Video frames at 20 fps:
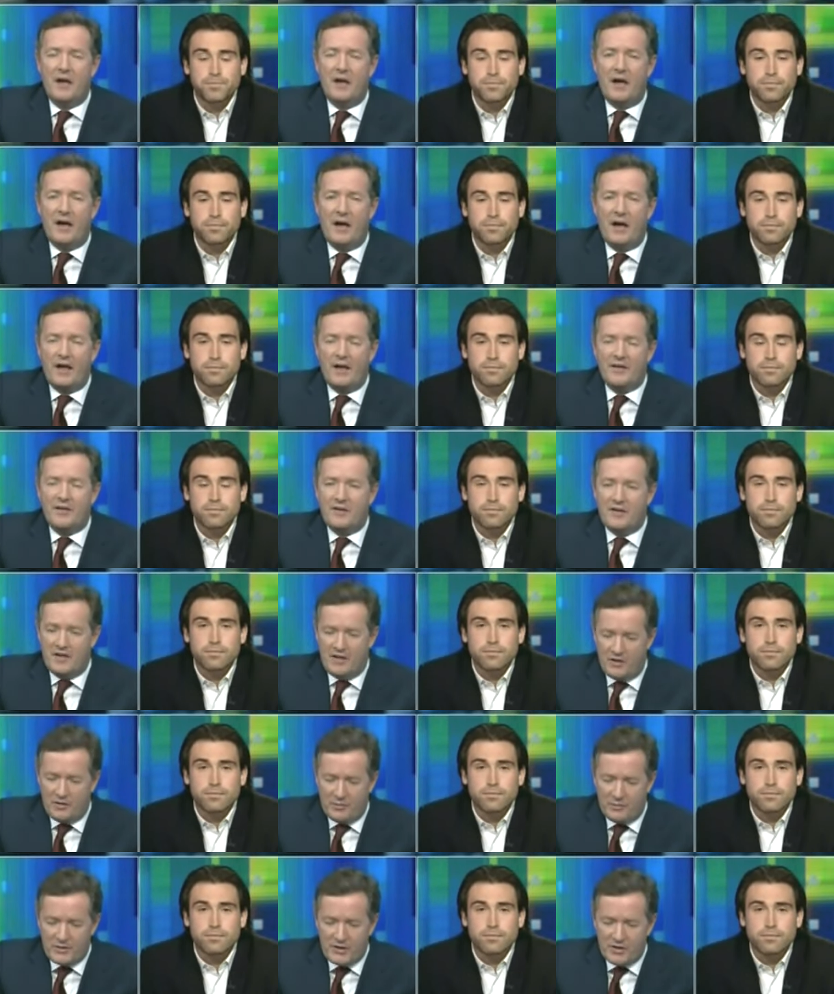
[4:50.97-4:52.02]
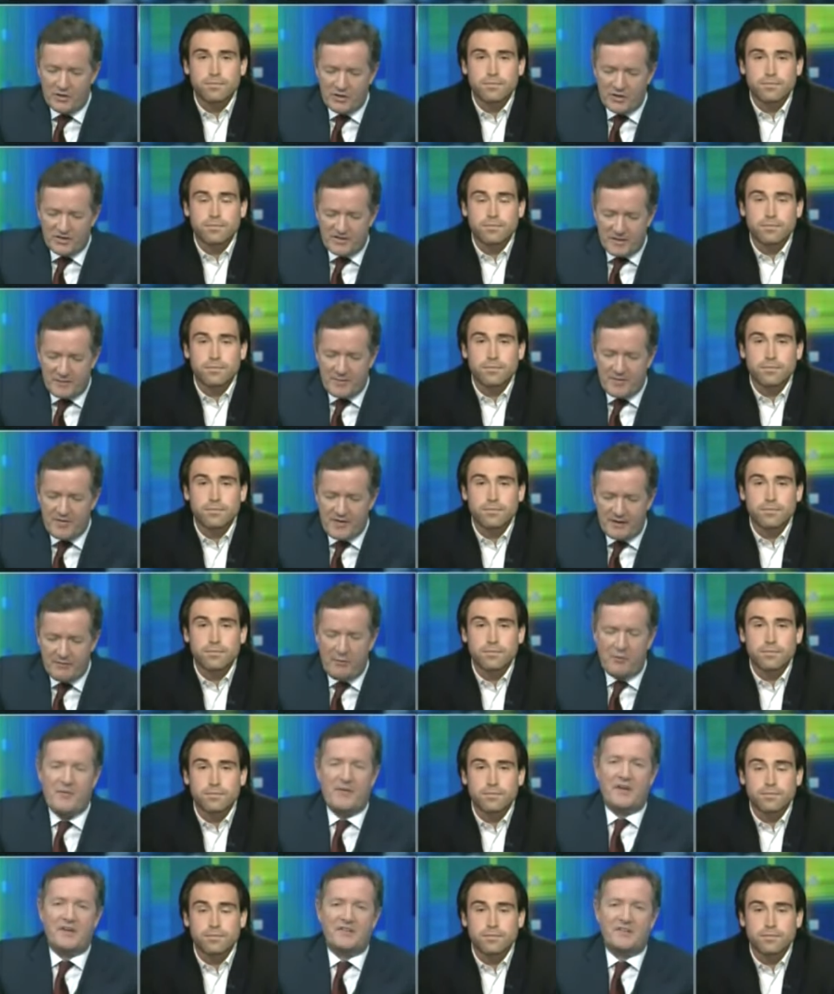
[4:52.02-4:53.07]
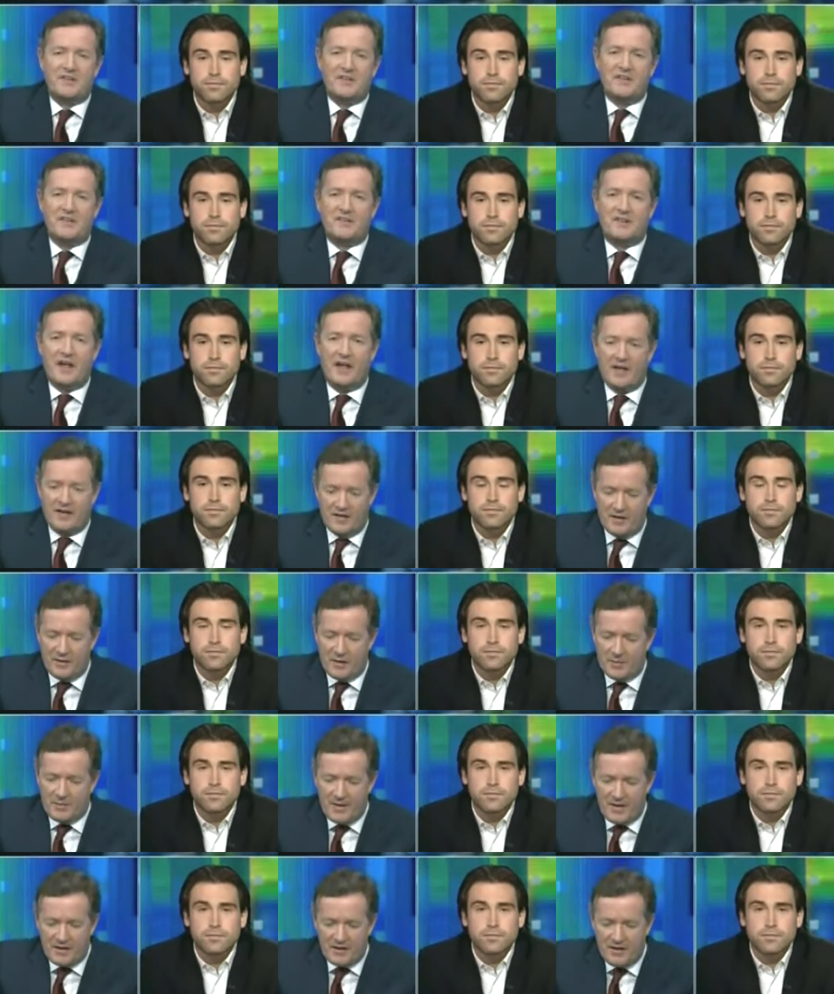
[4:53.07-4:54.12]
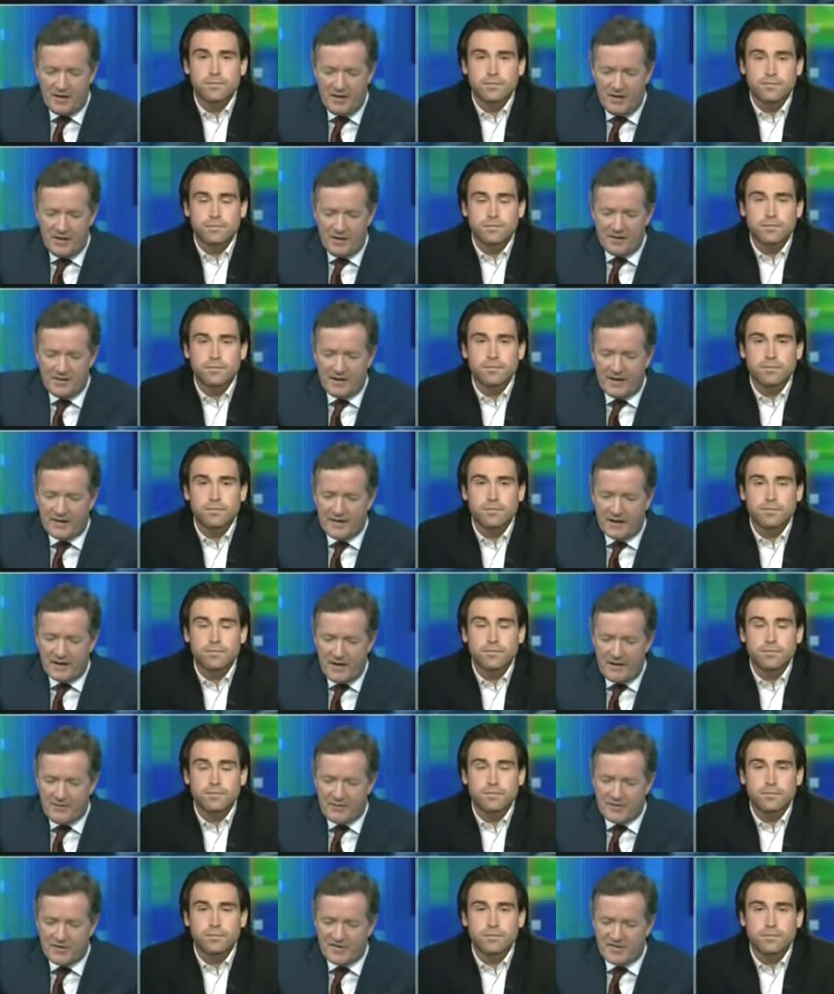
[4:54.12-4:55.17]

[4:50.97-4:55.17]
Speaker 1: And, you know, when you look at some of the other things he's said and about 9 11.